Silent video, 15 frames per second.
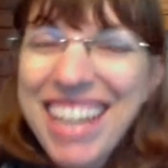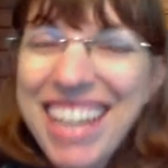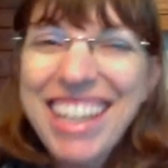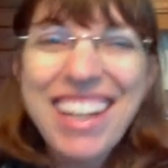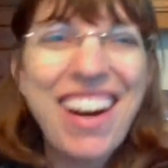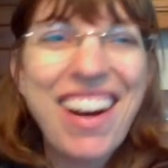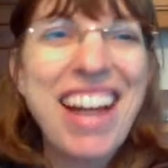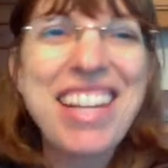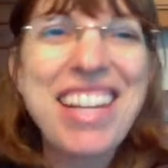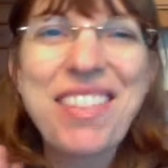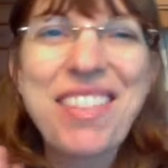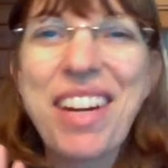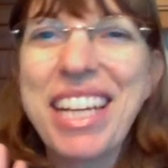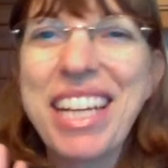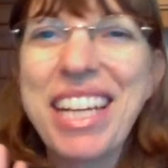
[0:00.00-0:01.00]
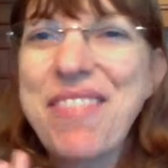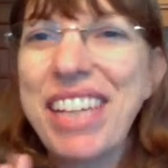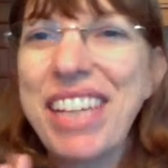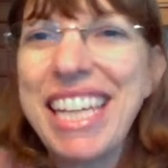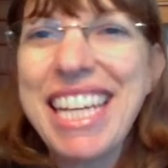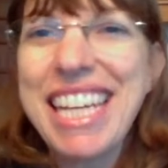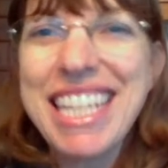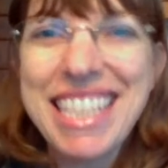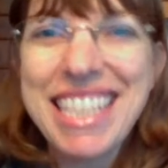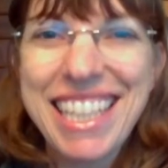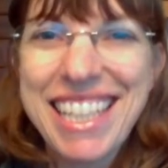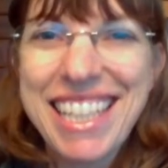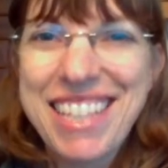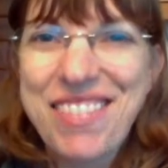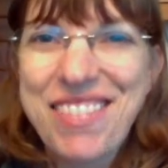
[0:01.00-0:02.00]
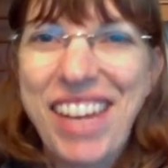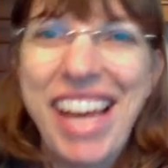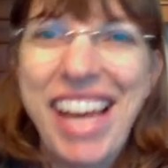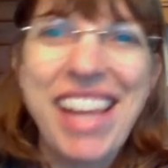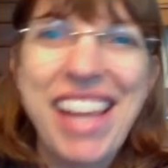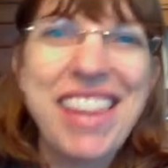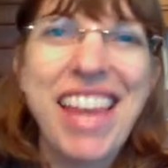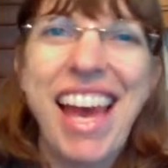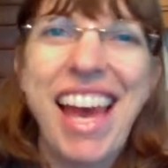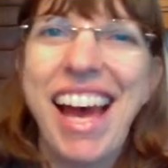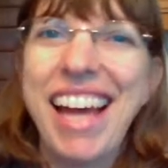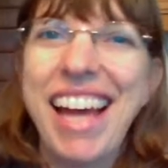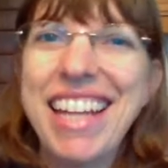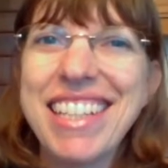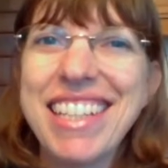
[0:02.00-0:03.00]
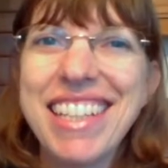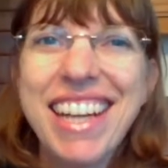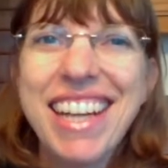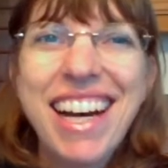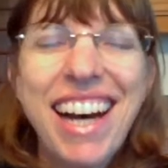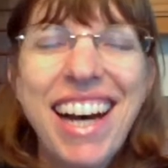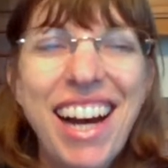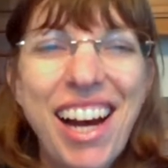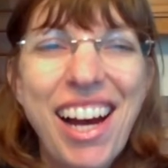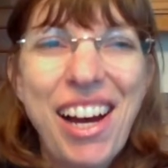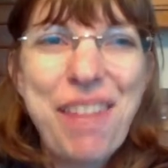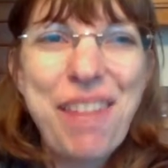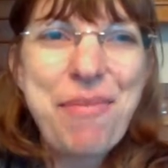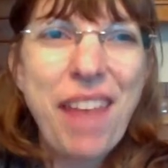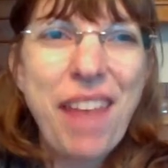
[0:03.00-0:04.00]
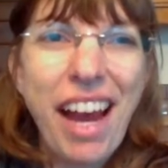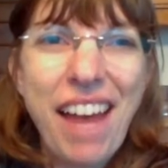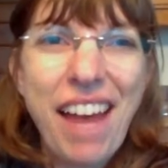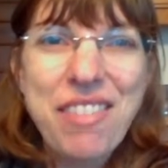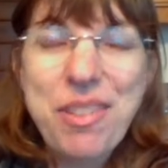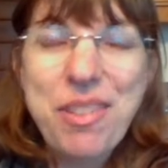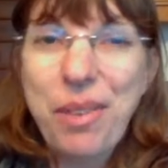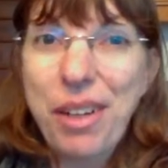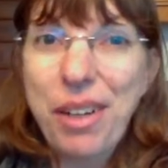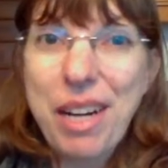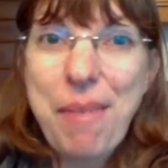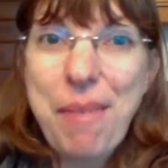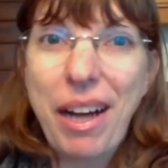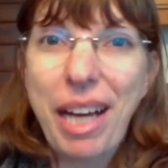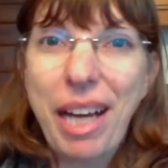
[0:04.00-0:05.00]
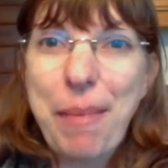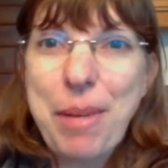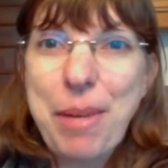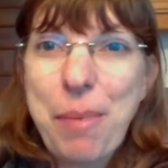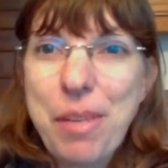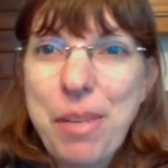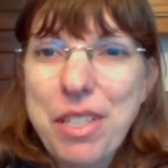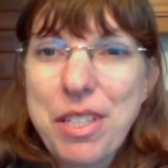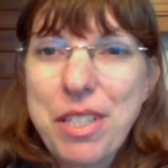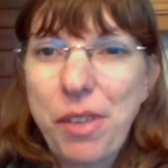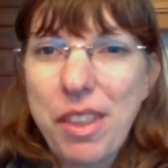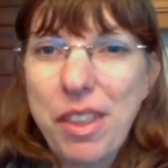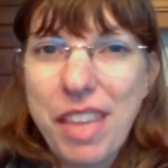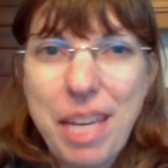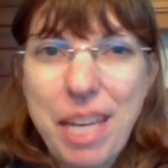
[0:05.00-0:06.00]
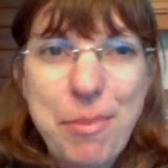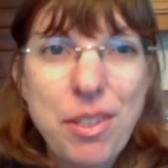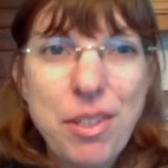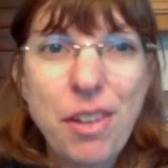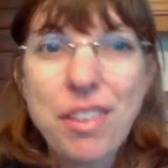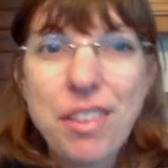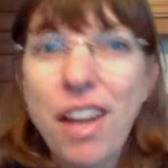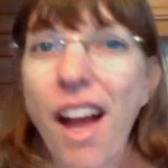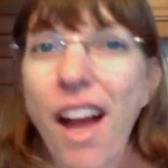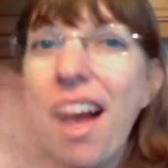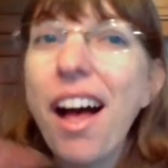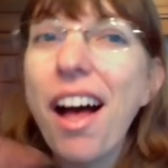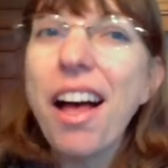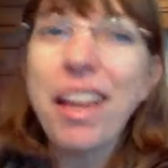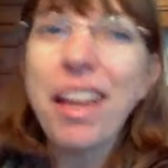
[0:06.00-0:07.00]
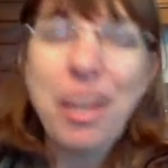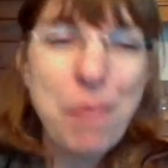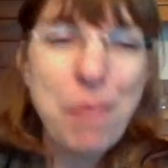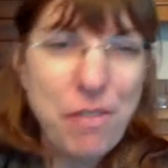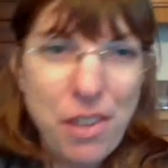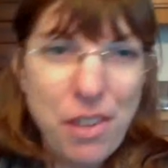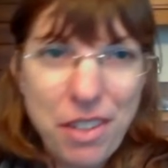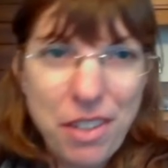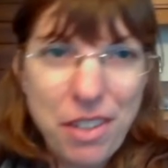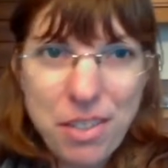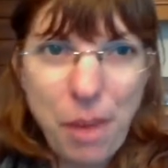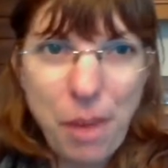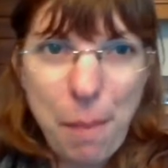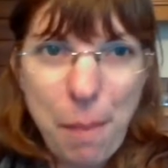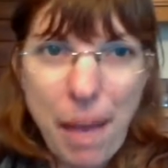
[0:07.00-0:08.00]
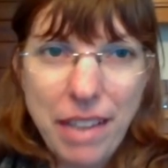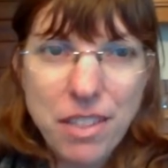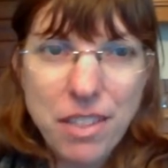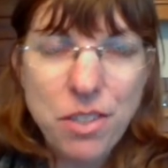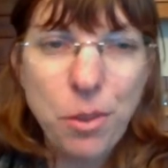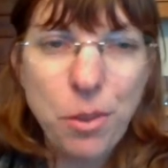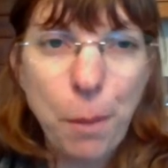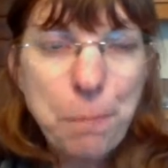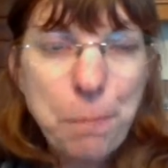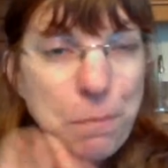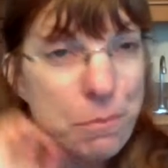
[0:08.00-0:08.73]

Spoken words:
you know, I just want to keep it easy this month and not have to worry about coming up with different themes. So it's all going to be focused around back to school.